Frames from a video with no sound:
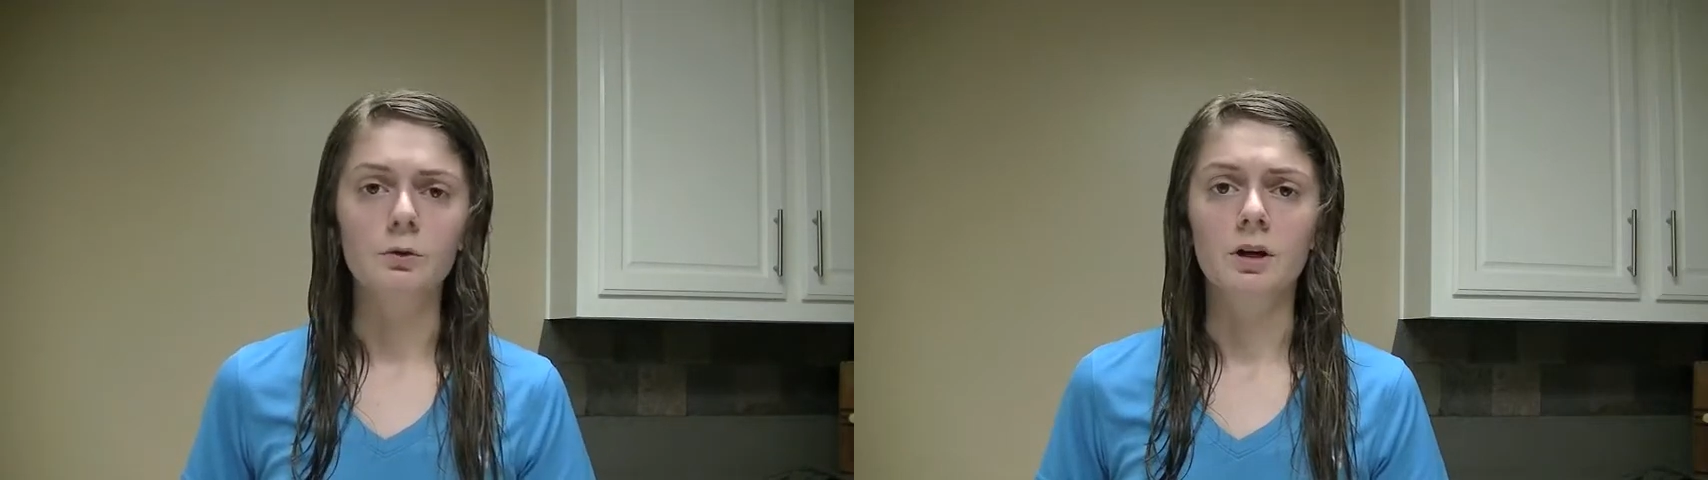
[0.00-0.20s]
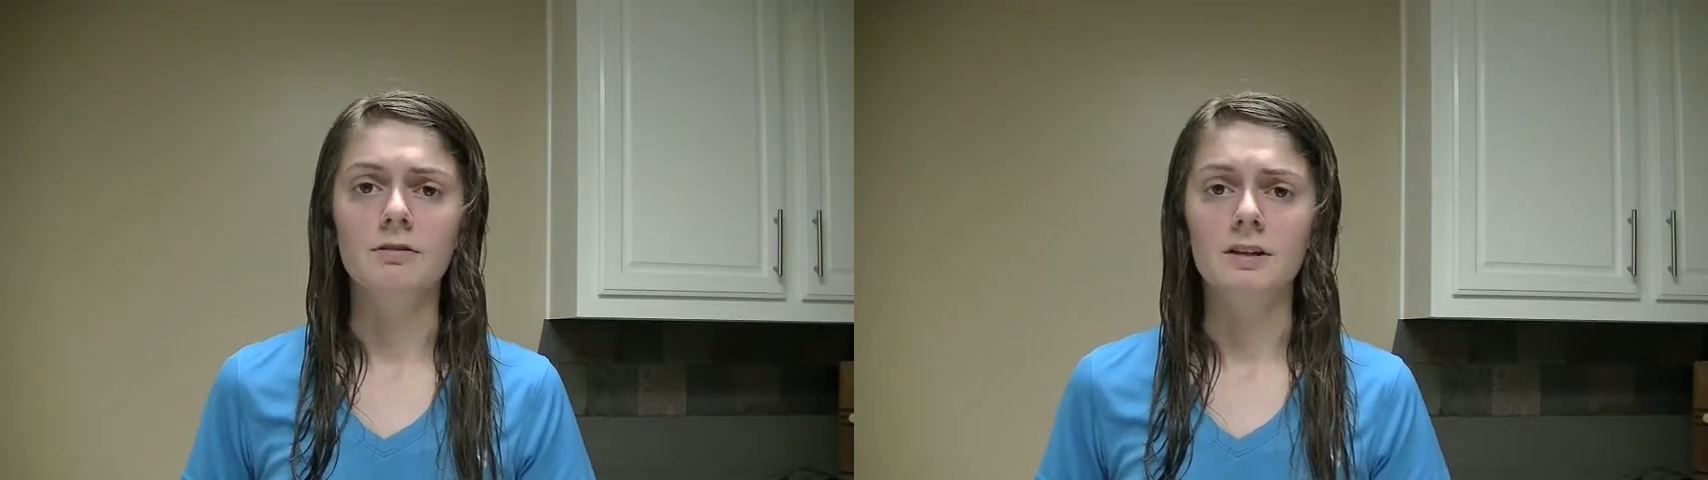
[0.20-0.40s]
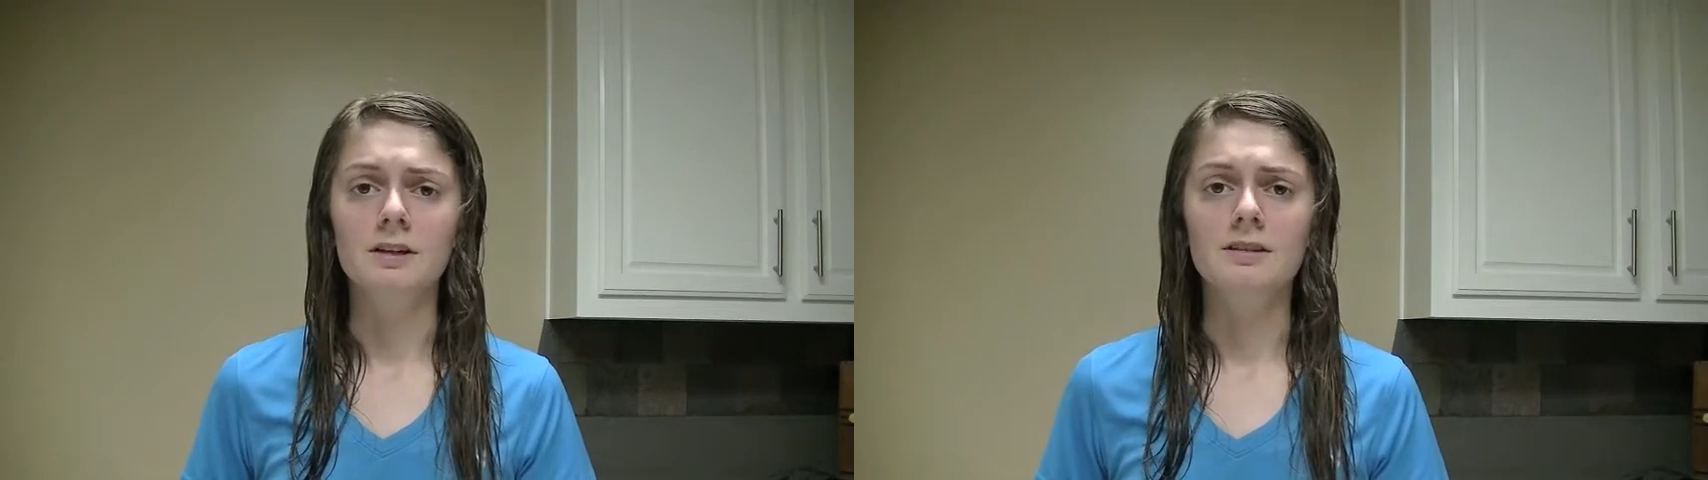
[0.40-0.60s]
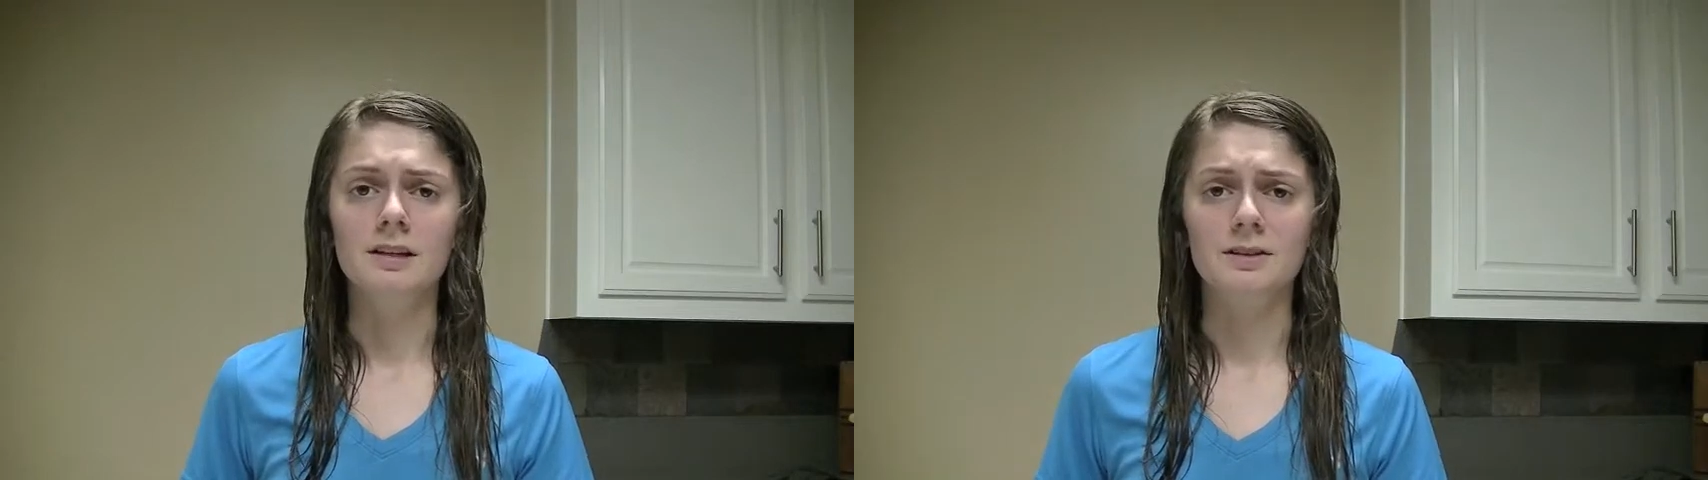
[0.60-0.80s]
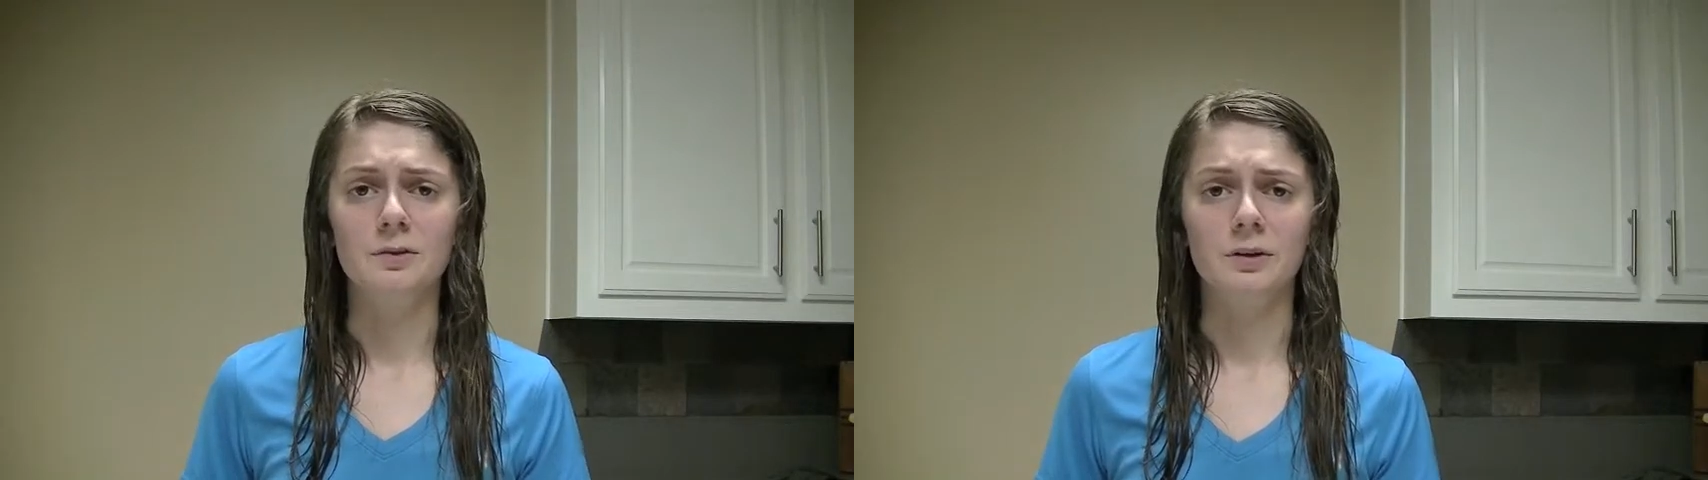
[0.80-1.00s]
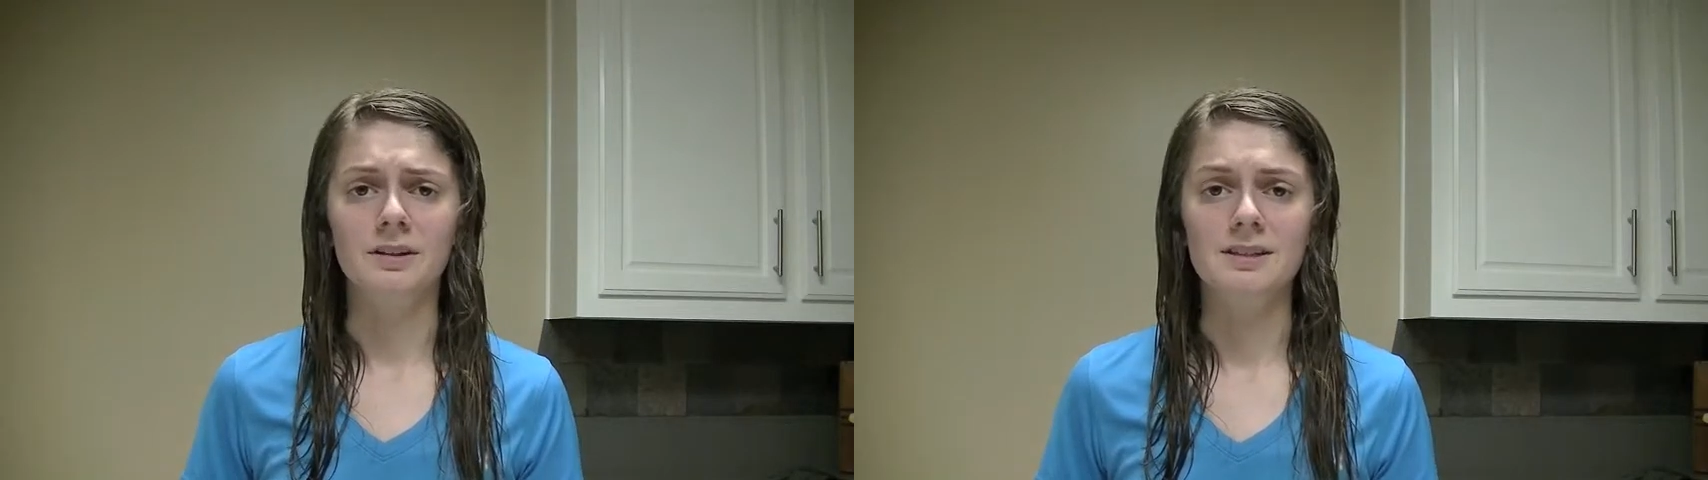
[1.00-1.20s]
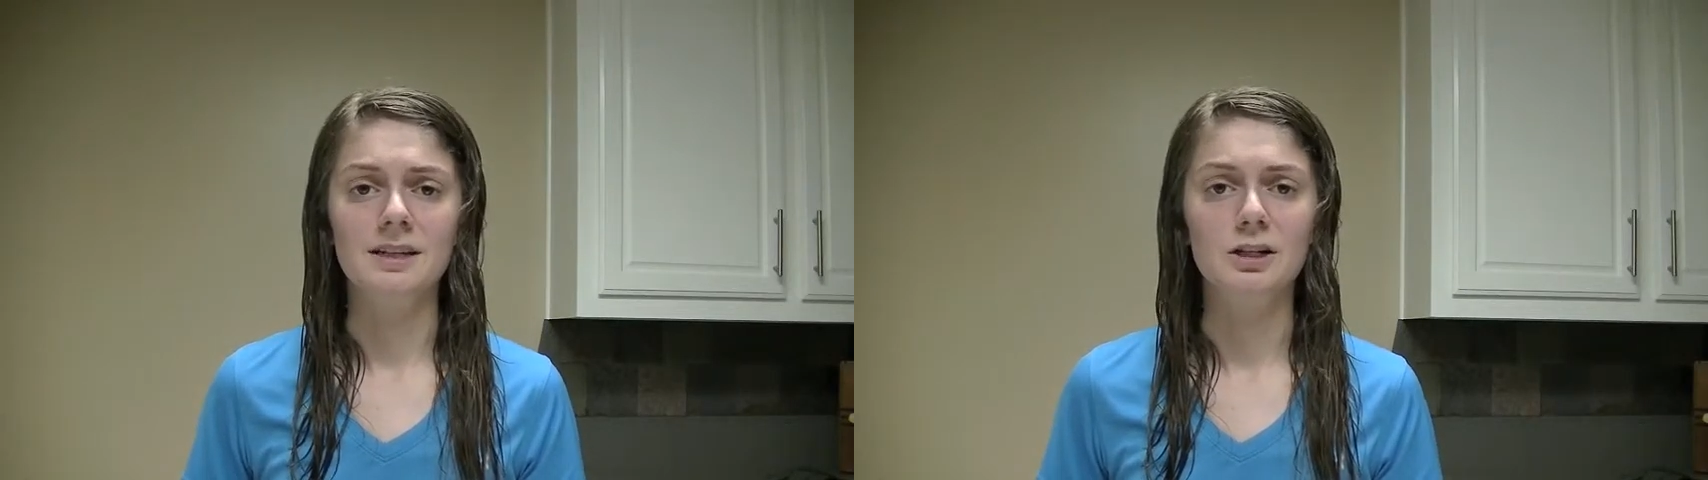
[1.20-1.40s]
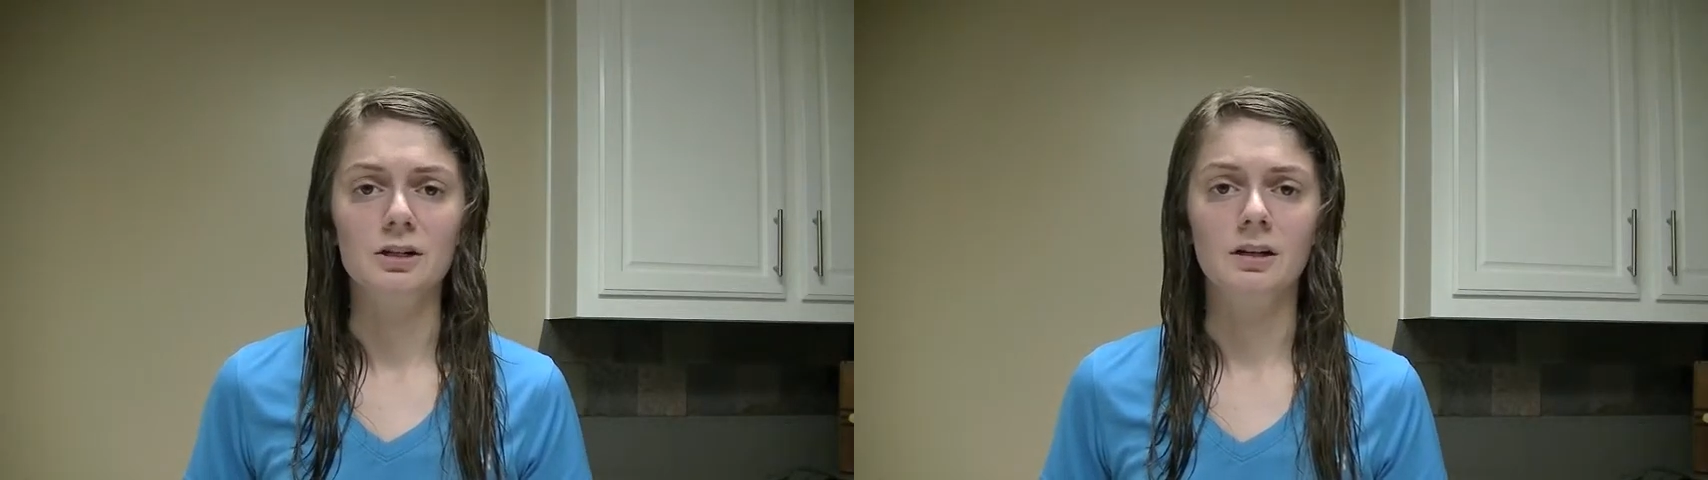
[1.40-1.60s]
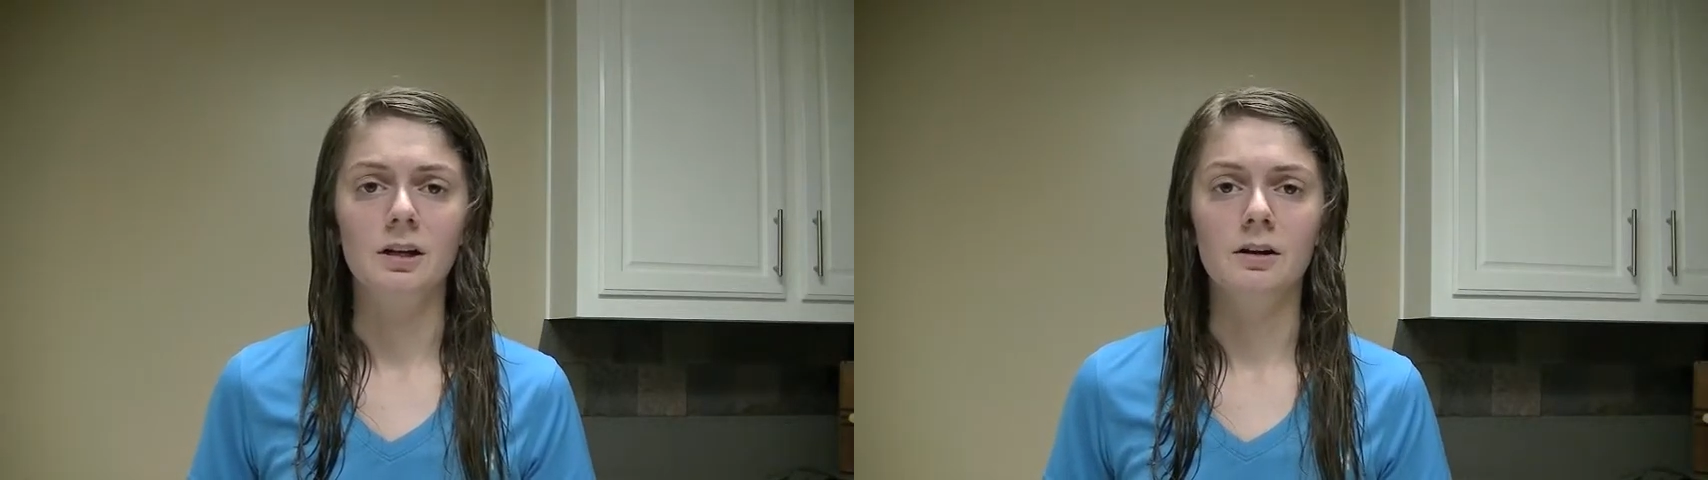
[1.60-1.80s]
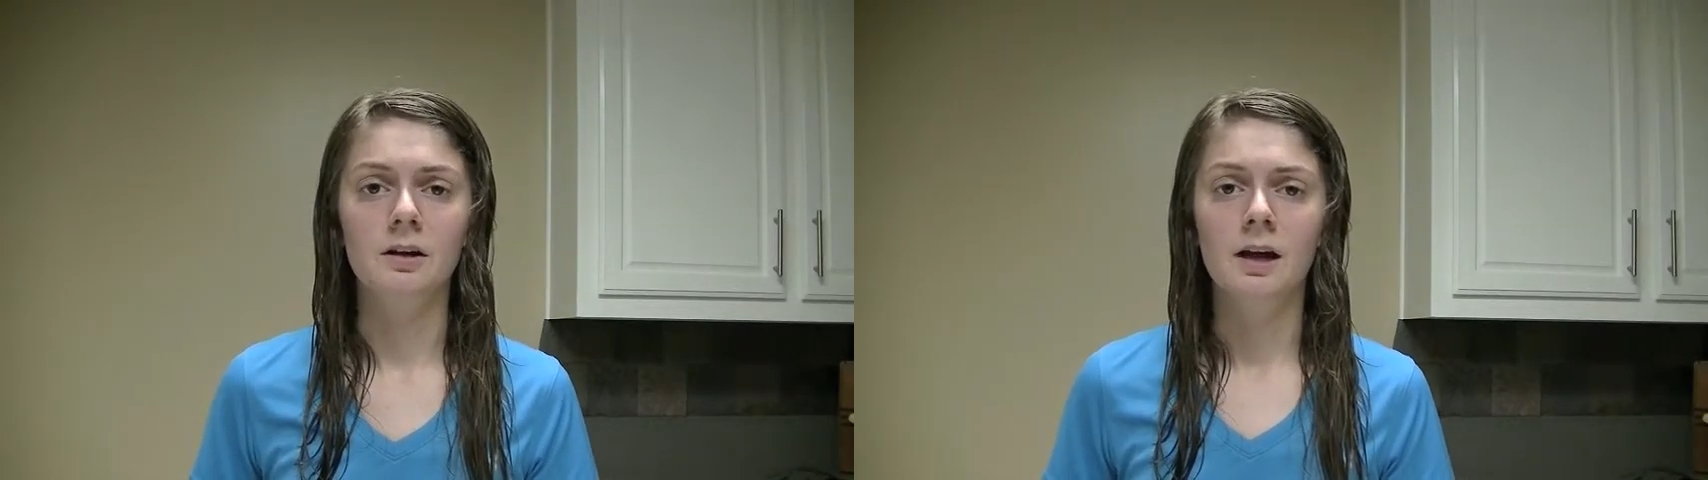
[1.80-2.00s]
Dove is as an organization
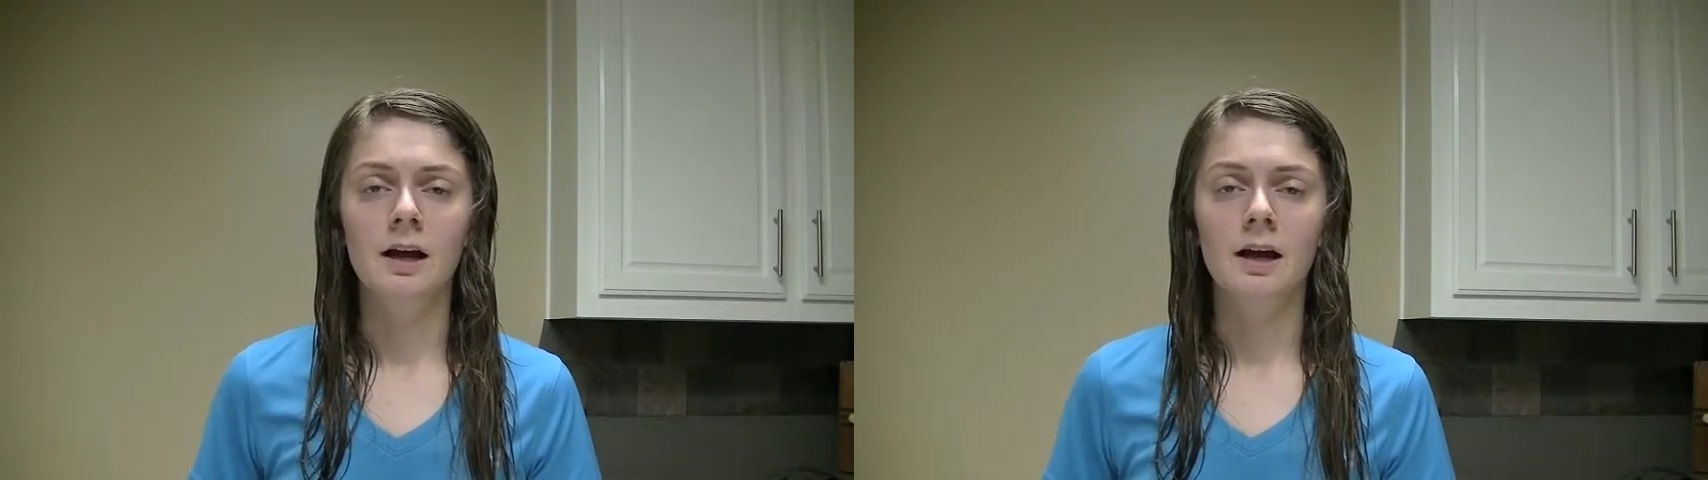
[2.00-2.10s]
and